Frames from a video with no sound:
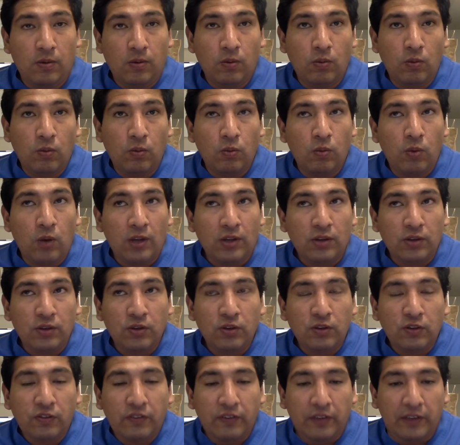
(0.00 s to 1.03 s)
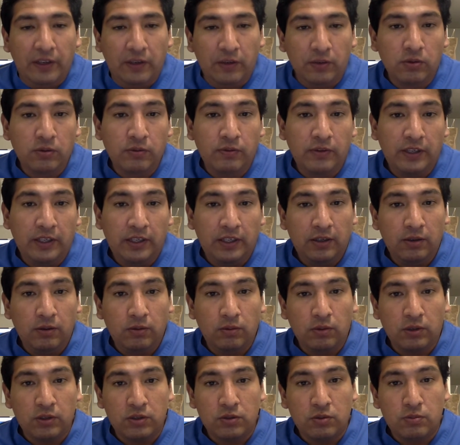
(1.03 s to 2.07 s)
What do you think will be
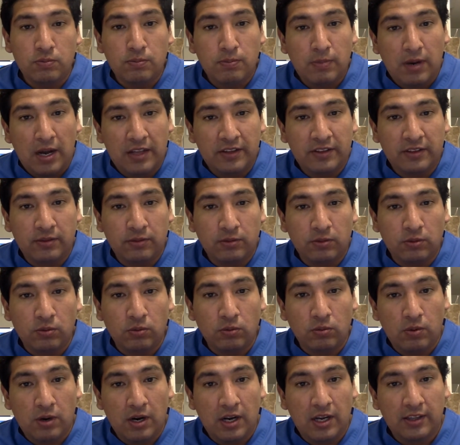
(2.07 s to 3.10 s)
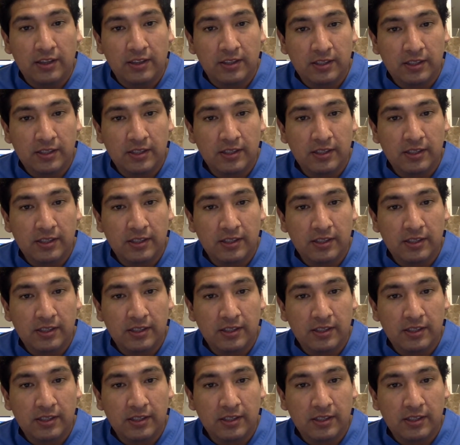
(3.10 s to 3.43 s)
what your mother will want